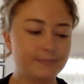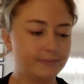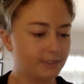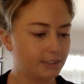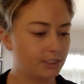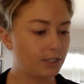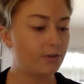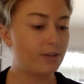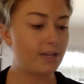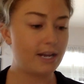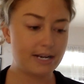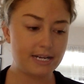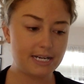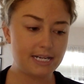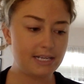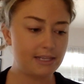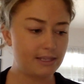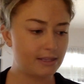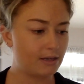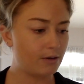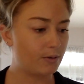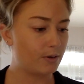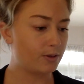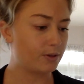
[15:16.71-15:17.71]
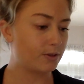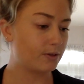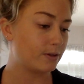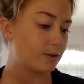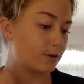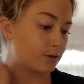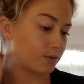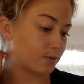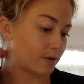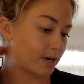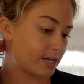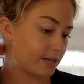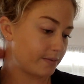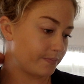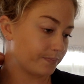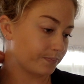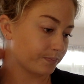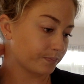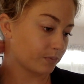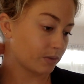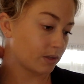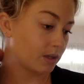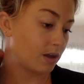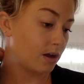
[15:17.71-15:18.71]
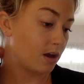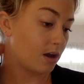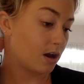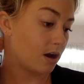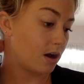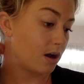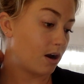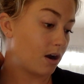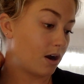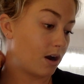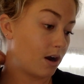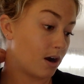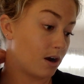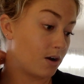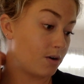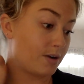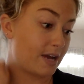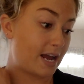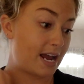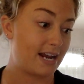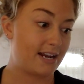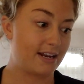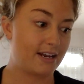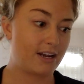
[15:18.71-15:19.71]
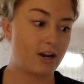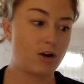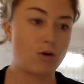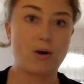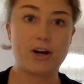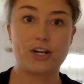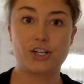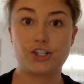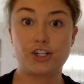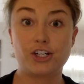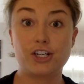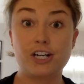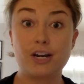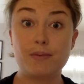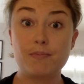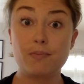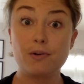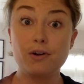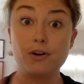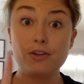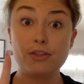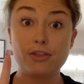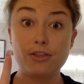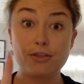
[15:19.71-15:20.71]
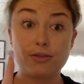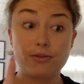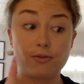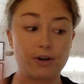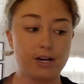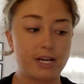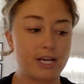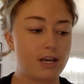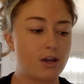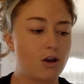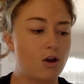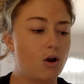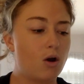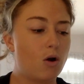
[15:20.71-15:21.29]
So they need both of those, right? Okay, question number 3.